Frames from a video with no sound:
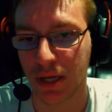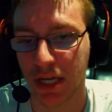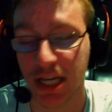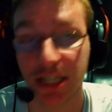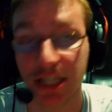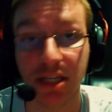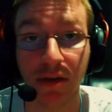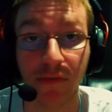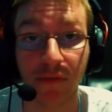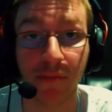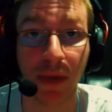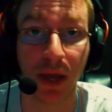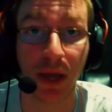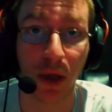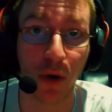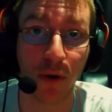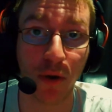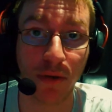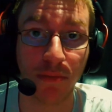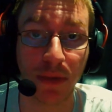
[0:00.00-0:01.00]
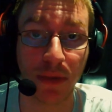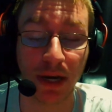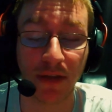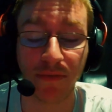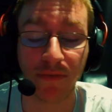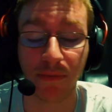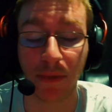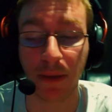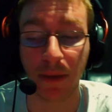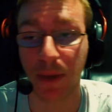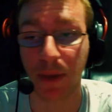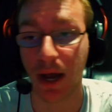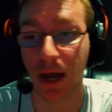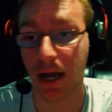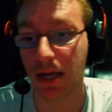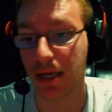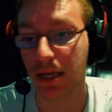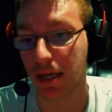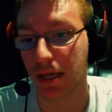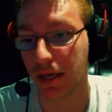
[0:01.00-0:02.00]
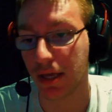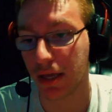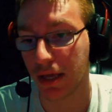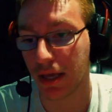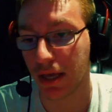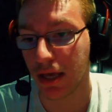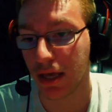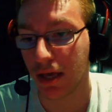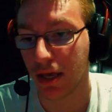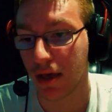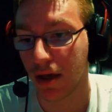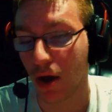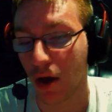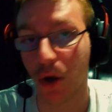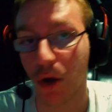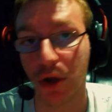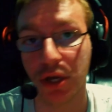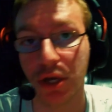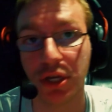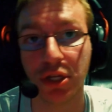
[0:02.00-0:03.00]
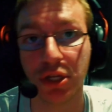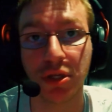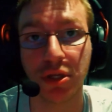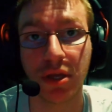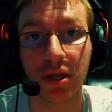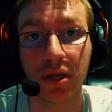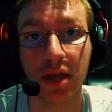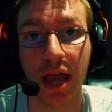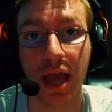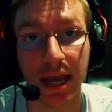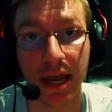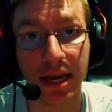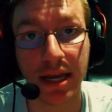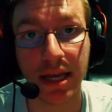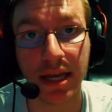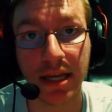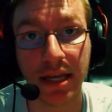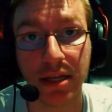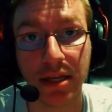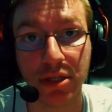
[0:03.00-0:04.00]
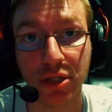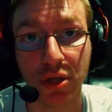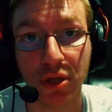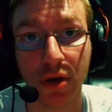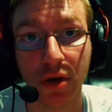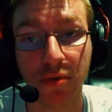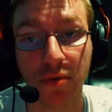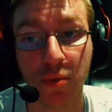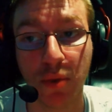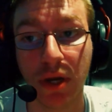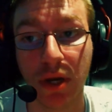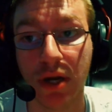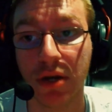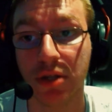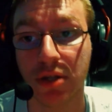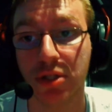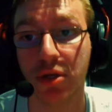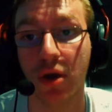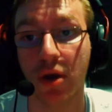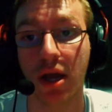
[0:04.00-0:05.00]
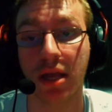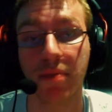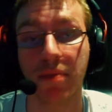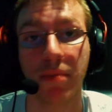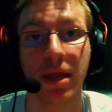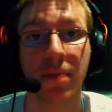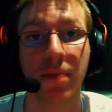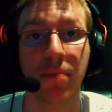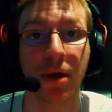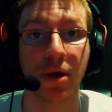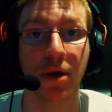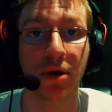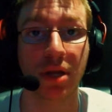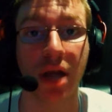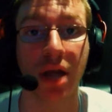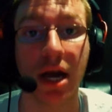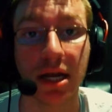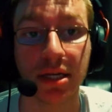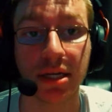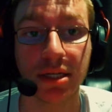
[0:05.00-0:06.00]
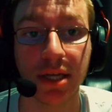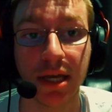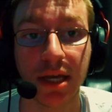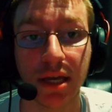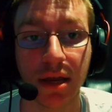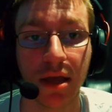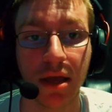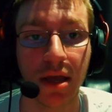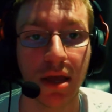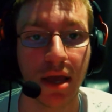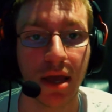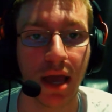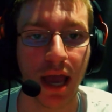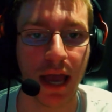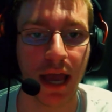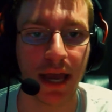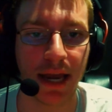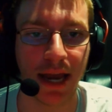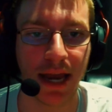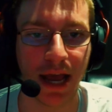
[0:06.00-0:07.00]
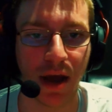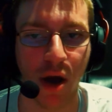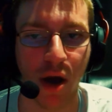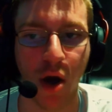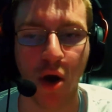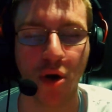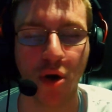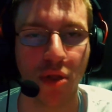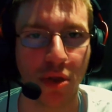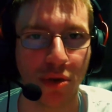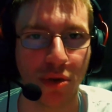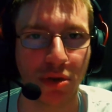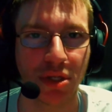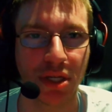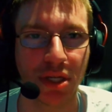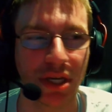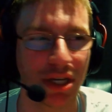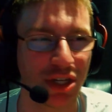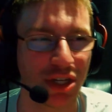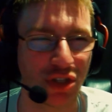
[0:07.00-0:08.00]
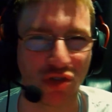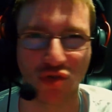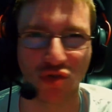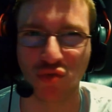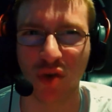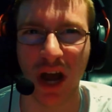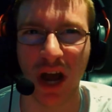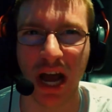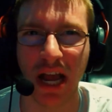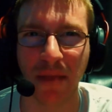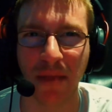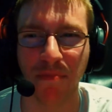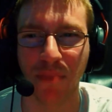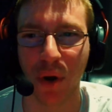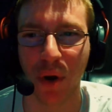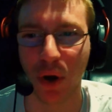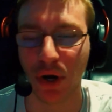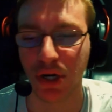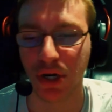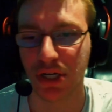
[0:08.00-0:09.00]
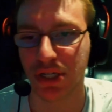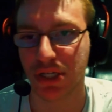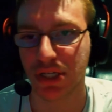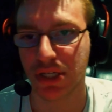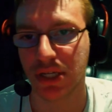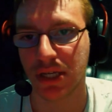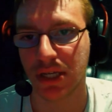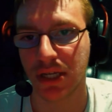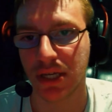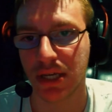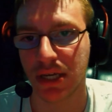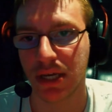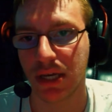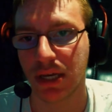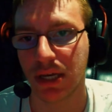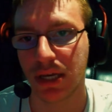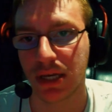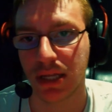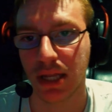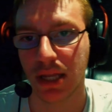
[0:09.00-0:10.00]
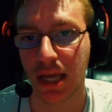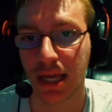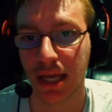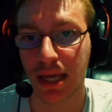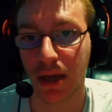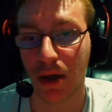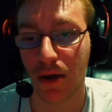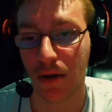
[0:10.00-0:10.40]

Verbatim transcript: some of my own money from my pocket on editing software so I can make better content, edit out all those uh, dry parts. Like